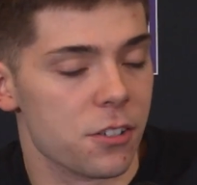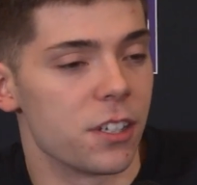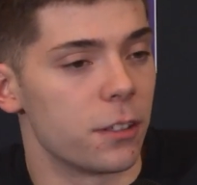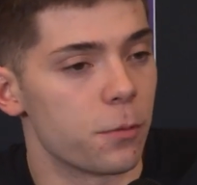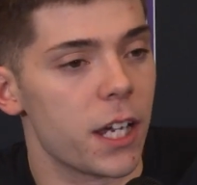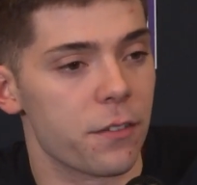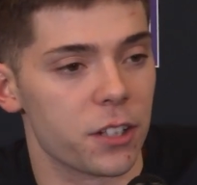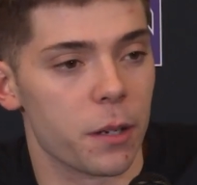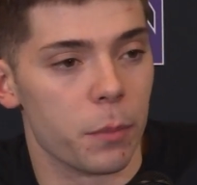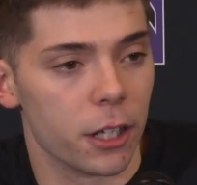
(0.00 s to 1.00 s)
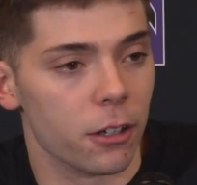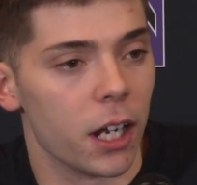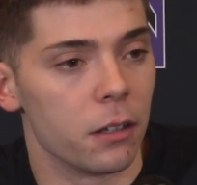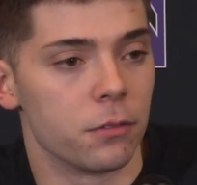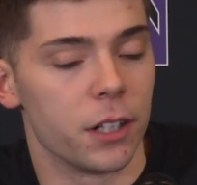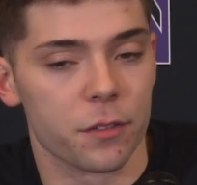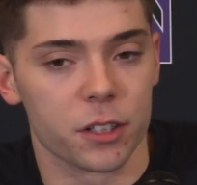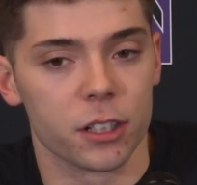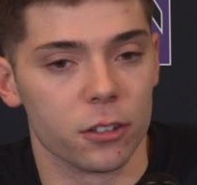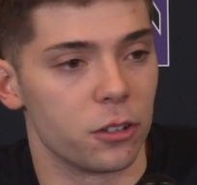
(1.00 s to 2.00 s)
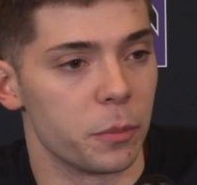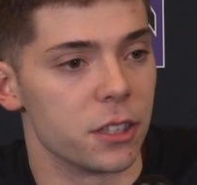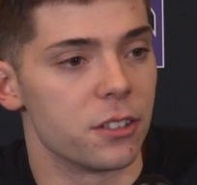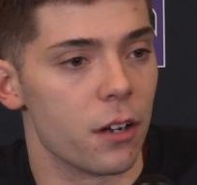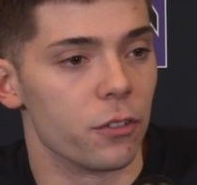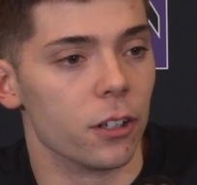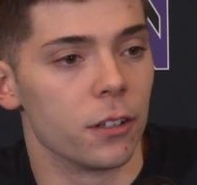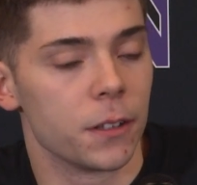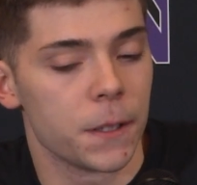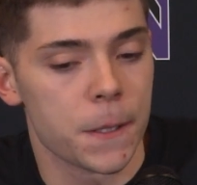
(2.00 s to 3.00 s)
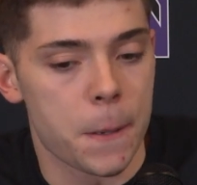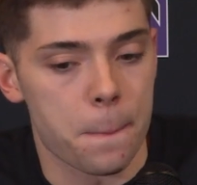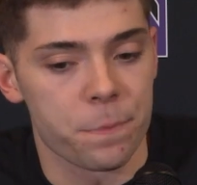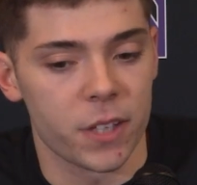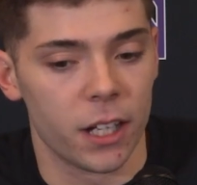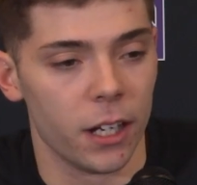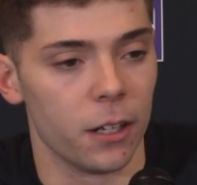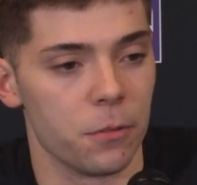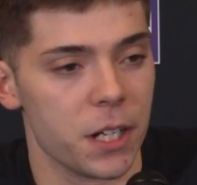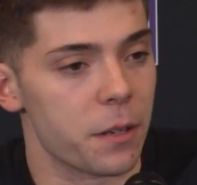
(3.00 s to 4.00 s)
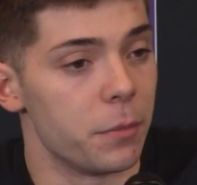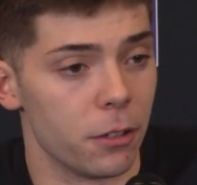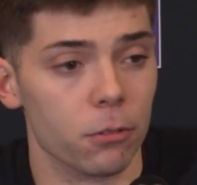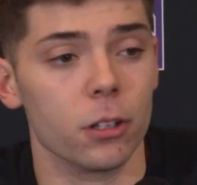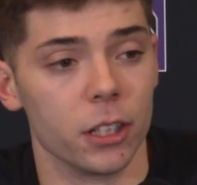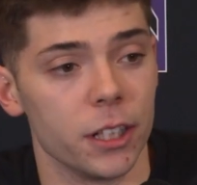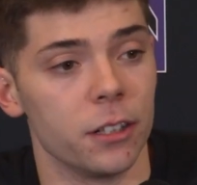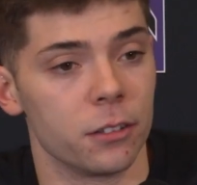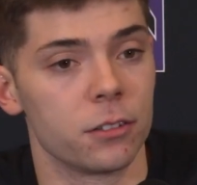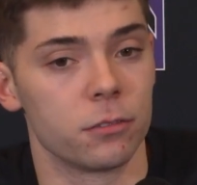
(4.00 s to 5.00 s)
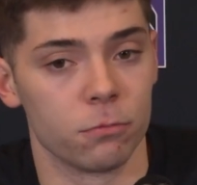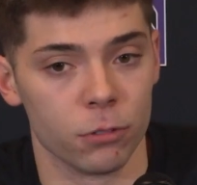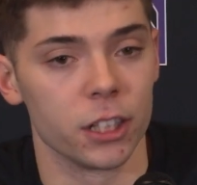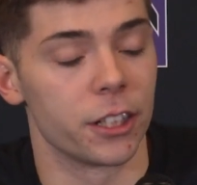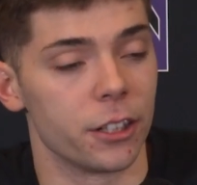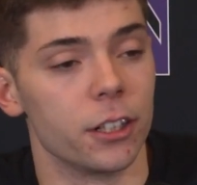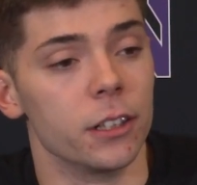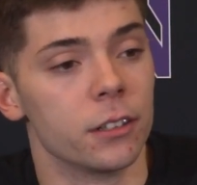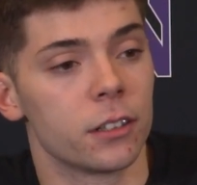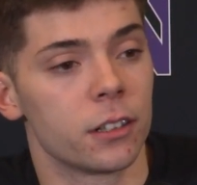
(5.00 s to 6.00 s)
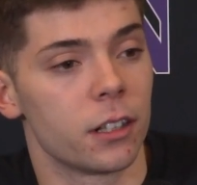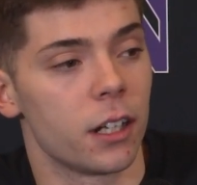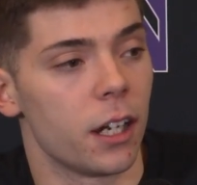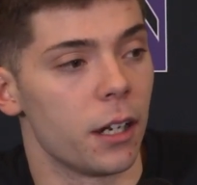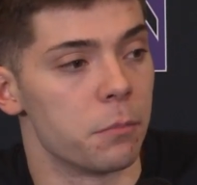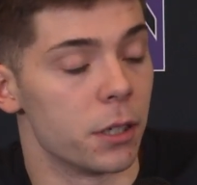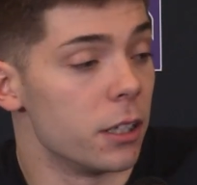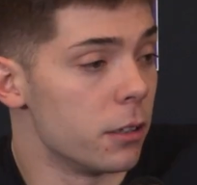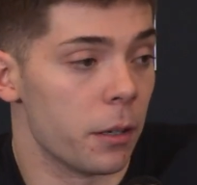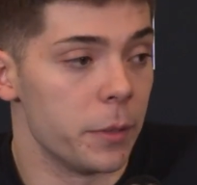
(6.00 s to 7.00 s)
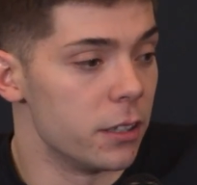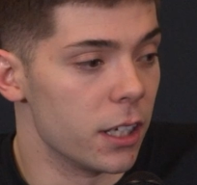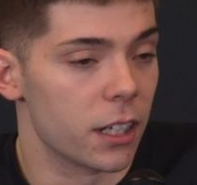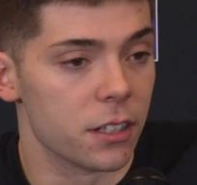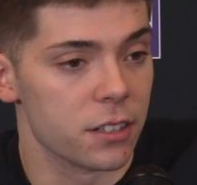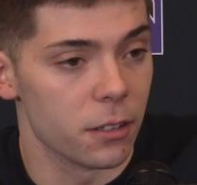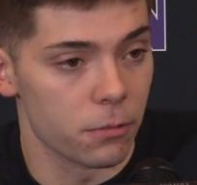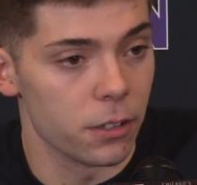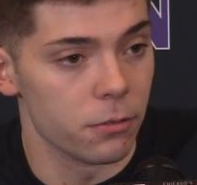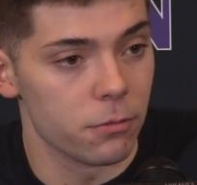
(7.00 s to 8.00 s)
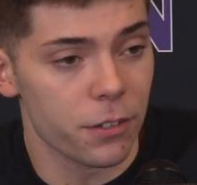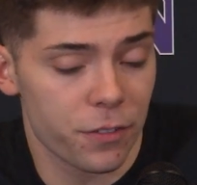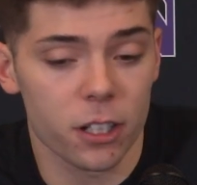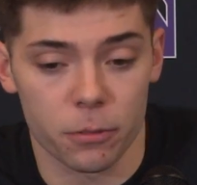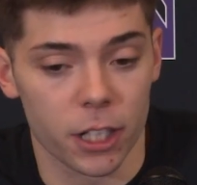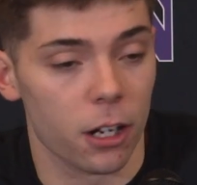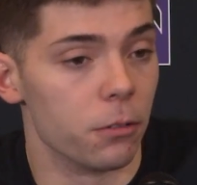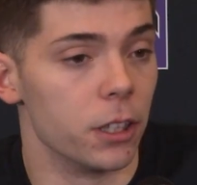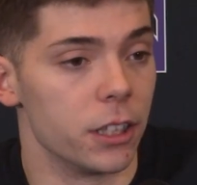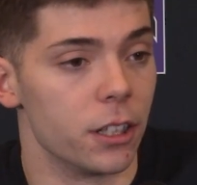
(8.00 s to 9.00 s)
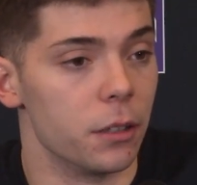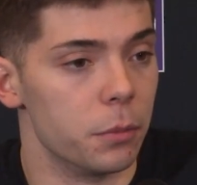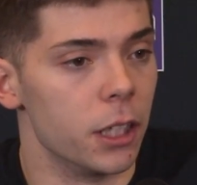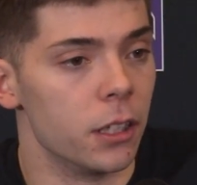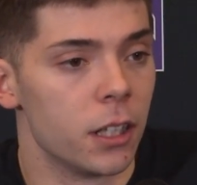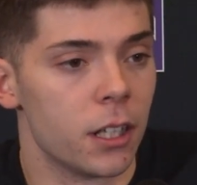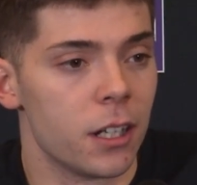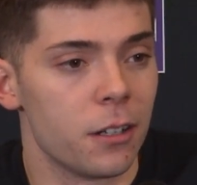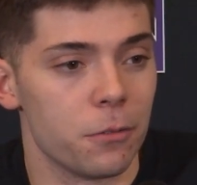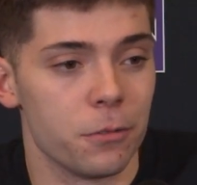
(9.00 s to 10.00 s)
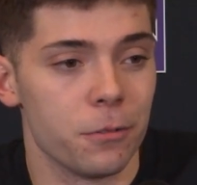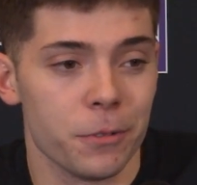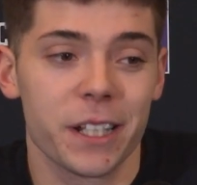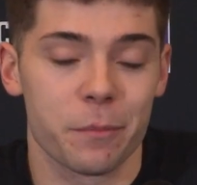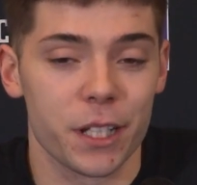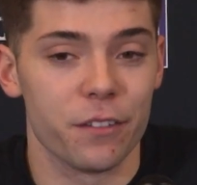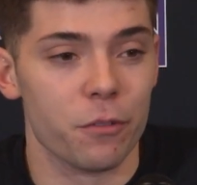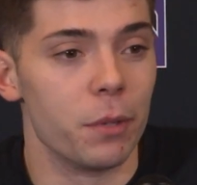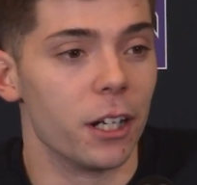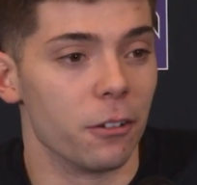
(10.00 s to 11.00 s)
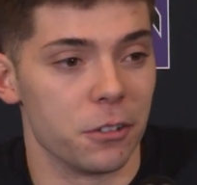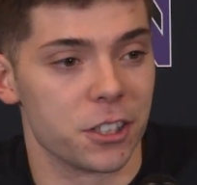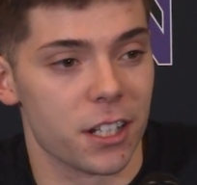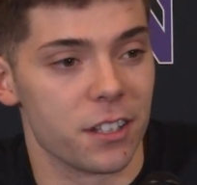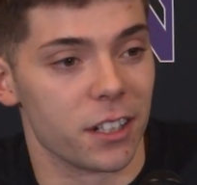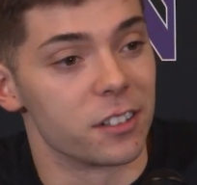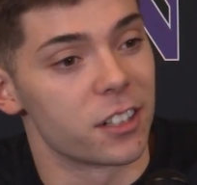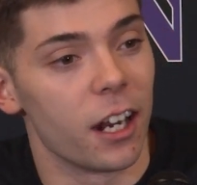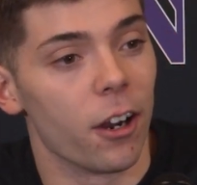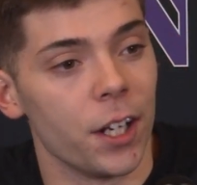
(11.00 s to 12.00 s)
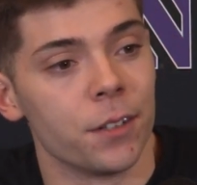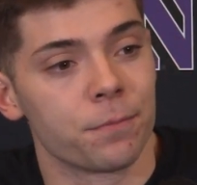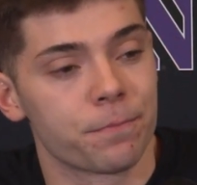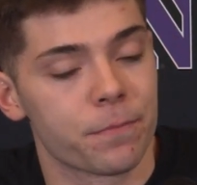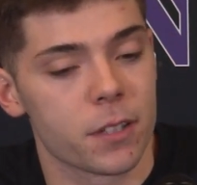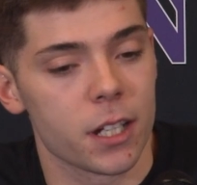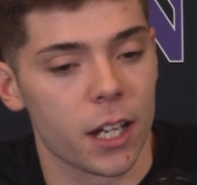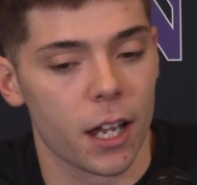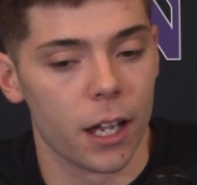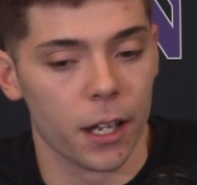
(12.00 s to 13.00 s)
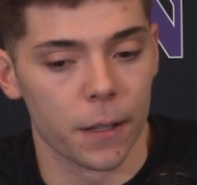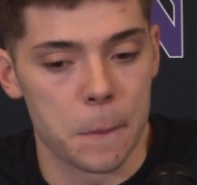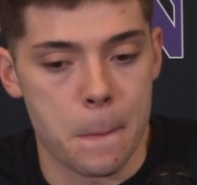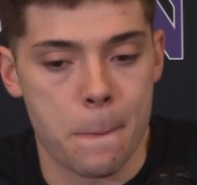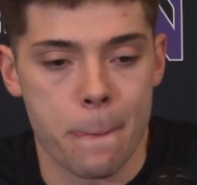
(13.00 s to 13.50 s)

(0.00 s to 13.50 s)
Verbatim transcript: There's things we have to get better at. We have to get a little bit tougher, and we can be really, really good. But I mean, like I said, we we feel we are really good, but we, we can be even better, which I think is scary. And